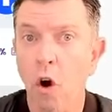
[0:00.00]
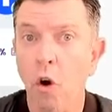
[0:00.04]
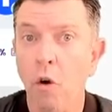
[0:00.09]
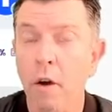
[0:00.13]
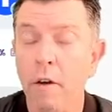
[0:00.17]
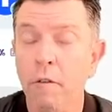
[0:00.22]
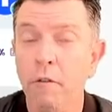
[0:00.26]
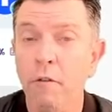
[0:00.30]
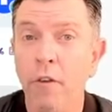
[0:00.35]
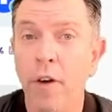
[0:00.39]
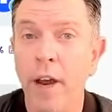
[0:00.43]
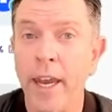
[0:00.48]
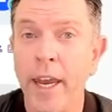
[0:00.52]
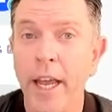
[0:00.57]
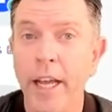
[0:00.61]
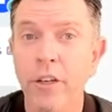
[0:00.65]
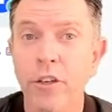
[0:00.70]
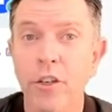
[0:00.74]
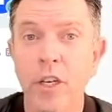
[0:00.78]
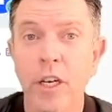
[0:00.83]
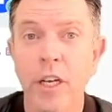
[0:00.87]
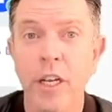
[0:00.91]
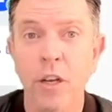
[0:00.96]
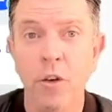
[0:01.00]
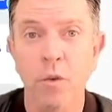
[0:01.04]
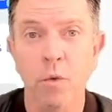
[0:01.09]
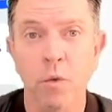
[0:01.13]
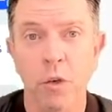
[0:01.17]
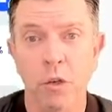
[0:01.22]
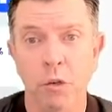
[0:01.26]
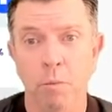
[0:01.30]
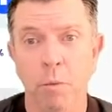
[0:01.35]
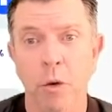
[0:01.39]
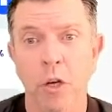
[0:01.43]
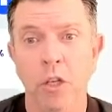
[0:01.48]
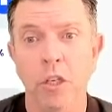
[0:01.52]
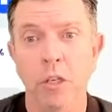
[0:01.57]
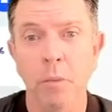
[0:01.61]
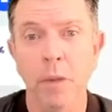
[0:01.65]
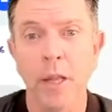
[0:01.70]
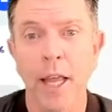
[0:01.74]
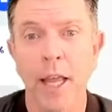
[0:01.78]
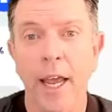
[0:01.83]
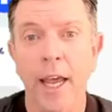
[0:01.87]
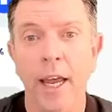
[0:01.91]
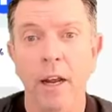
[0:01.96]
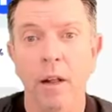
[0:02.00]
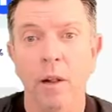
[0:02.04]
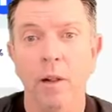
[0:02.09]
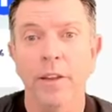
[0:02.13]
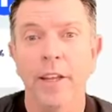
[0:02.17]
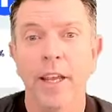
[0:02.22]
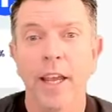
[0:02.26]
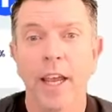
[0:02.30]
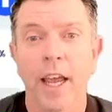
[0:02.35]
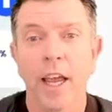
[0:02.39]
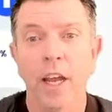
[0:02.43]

are a financially responsible adult